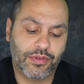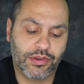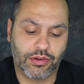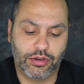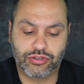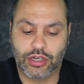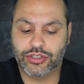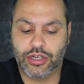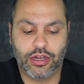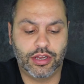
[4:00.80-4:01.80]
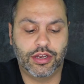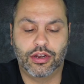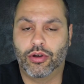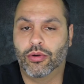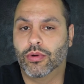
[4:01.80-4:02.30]
And so a treasure hunt,
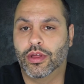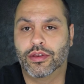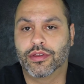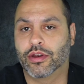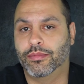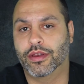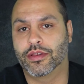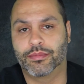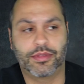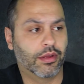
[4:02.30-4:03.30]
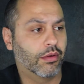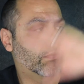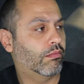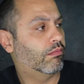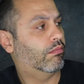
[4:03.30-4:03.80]
is going to be
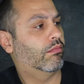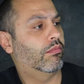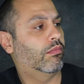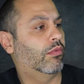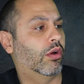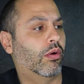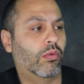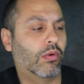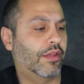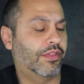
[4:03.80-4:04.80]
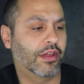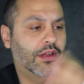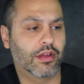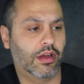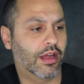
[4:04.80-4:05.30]
something, I
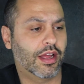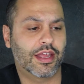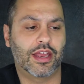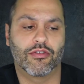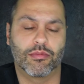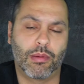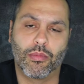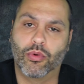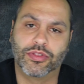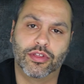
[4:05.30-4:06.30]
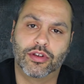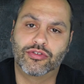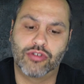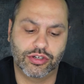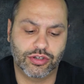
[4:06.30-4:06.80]
think, I can't even remember what
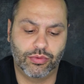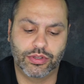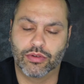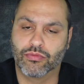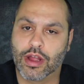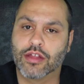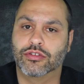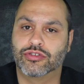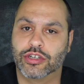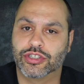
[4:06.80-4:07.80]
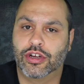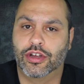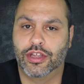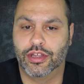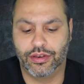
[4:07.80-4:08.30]
the regular treasure
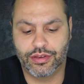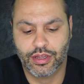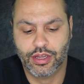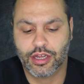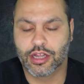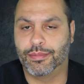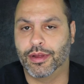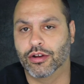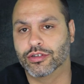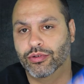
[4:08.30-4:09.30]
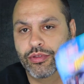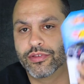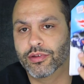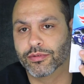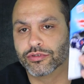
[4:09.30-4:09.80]
hunt is compared to the
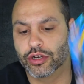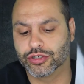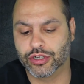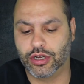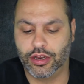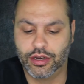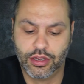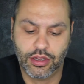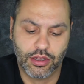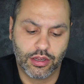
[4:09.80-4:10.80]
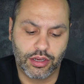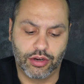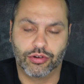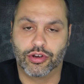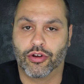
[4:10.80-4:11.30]
super treasure hunt,
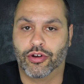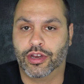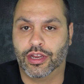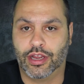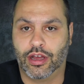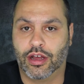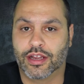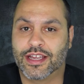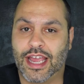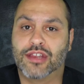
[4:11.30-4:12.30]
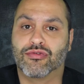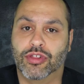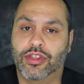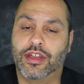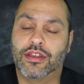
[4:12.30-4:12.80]
during the case
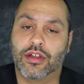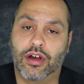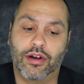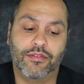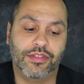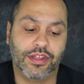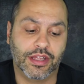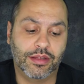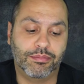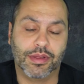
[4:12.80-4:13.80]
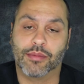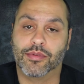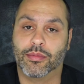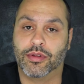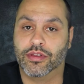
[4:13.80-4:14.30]
release of the
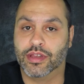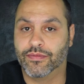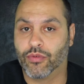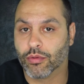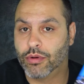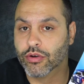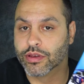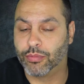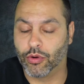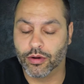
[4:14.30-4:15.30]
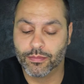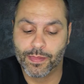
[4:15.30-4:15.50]
BMW Z4 Motorsport.